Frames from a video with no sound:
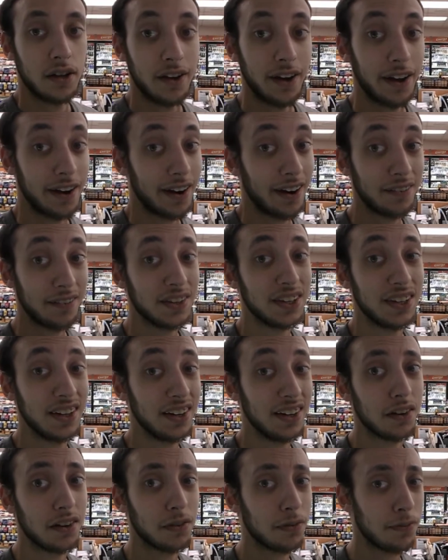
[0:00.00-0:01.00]
And I've
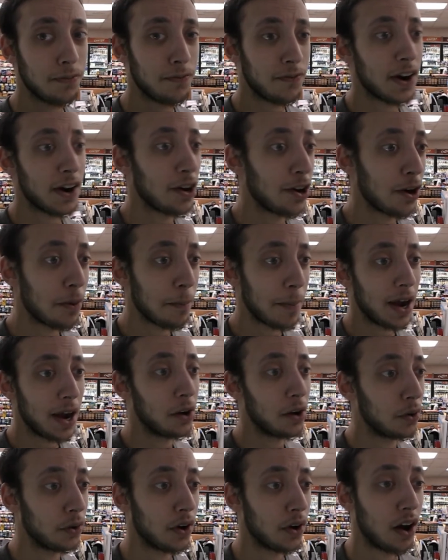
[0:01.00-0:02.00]
seen a fair
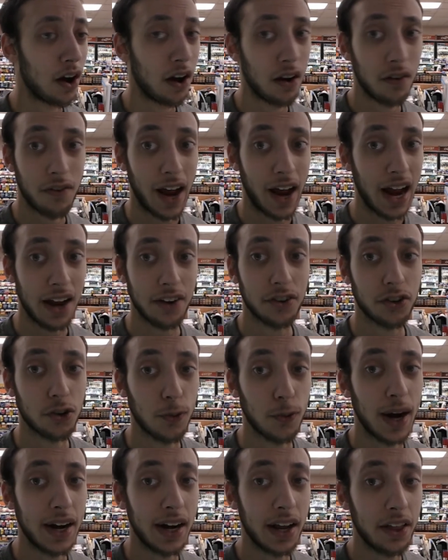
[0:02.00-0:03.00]
amount of Ask
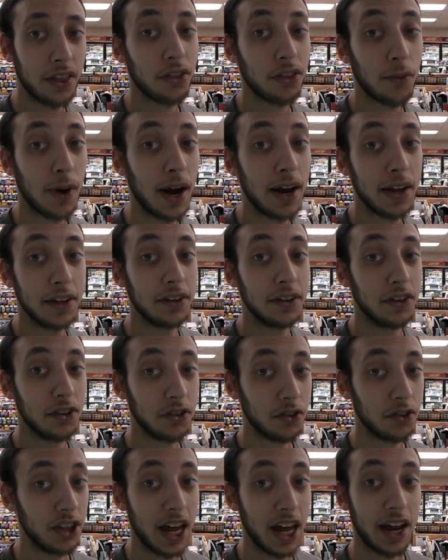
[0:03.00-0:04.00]
Reddit
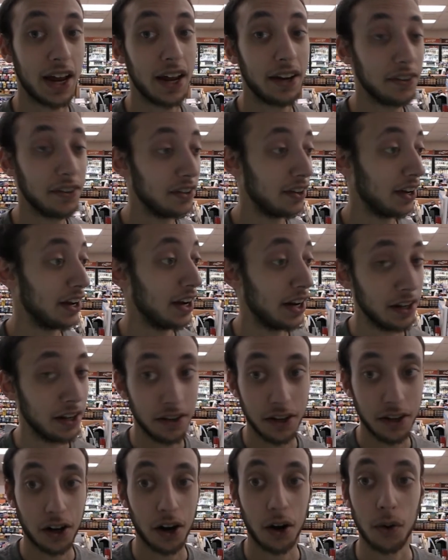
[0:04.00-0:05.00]
threads that say,
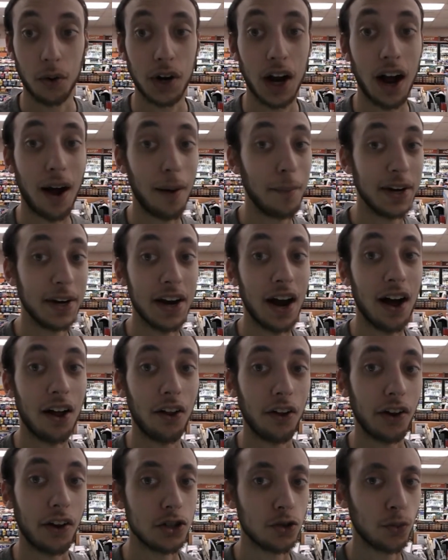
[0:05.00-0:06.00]
you know, common
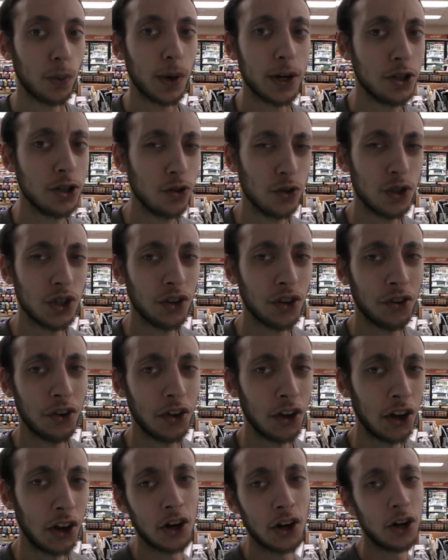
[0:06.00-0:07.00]
knowledge, what'd you
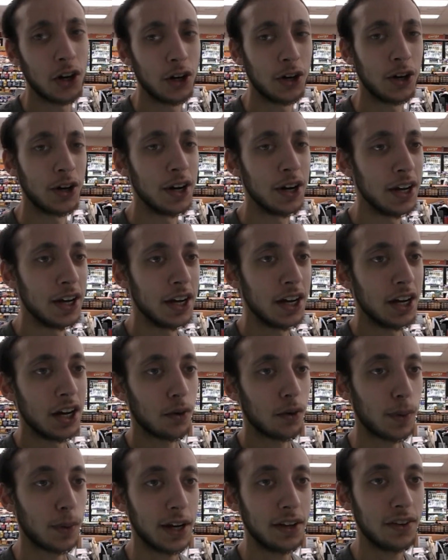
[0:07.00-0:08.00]
just learn
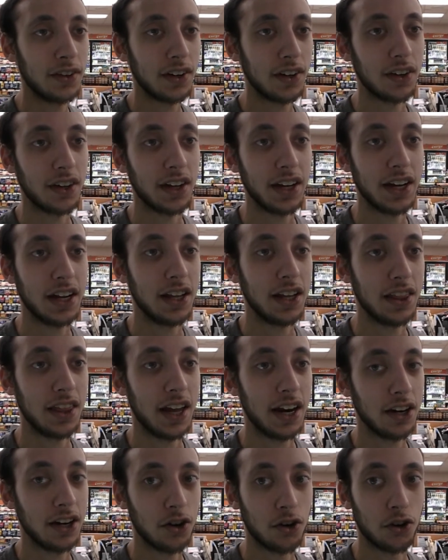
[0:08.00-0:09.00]
recently
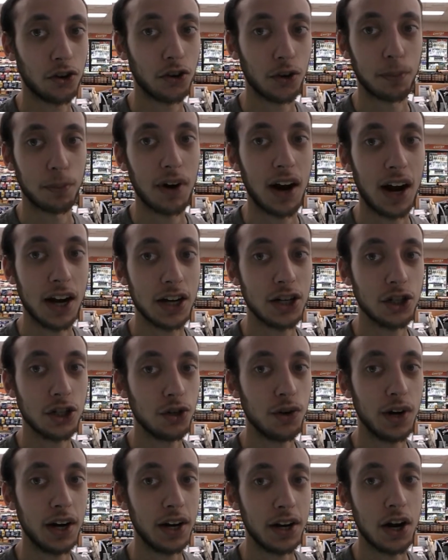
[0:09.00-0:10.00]
that you're surprised
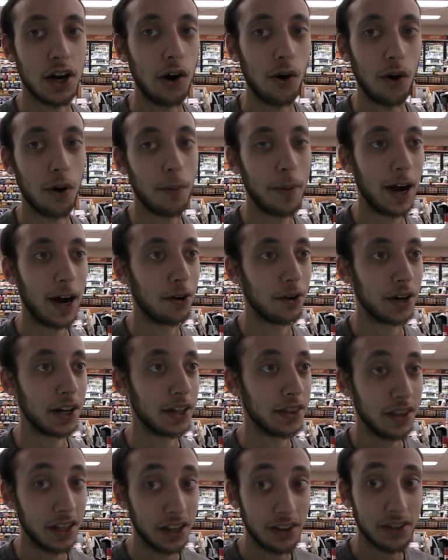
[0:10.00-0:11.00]
you didn't know about?
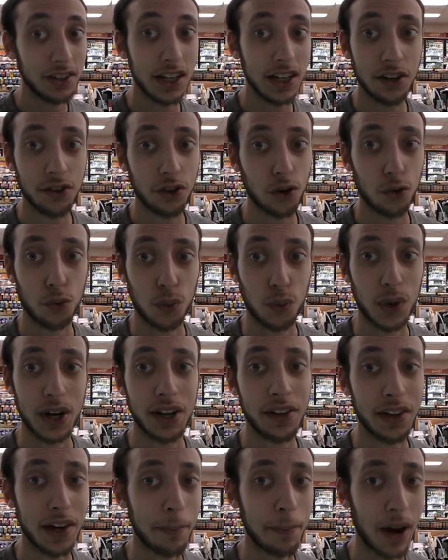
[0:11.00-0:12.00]
And these things are
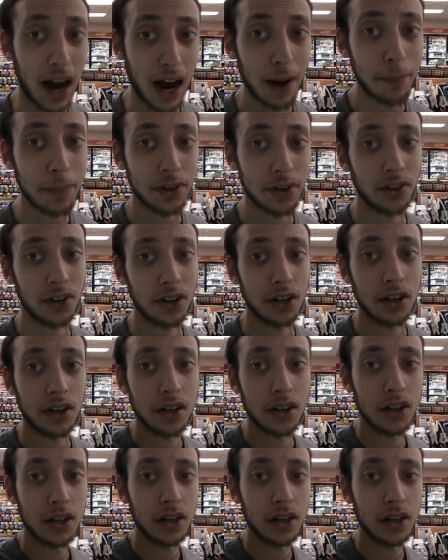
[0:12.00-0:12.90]
really popular.